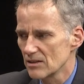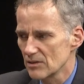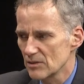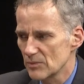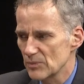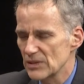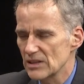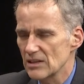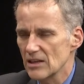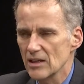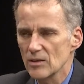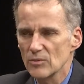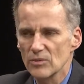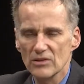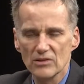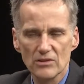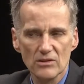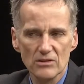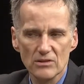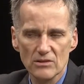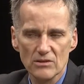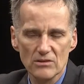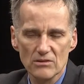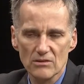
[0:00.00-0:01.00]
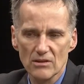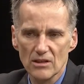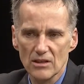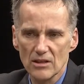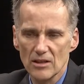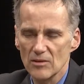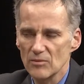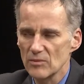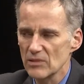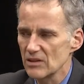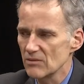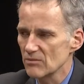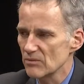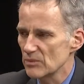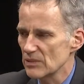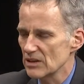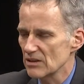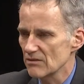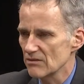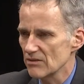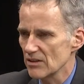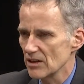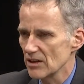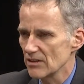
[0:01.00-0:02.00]
be able to um, in, be
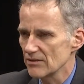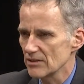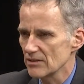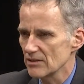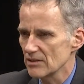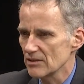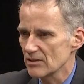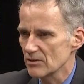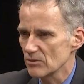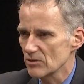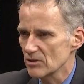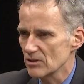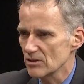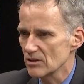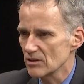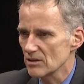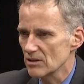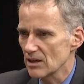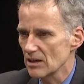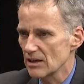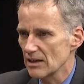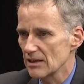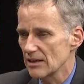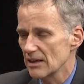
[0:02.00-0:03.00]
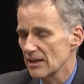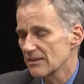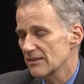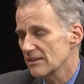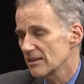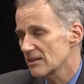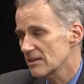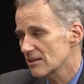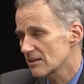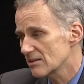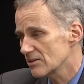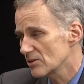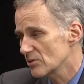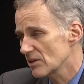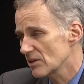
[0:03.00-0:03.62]
involved in this work. And I think New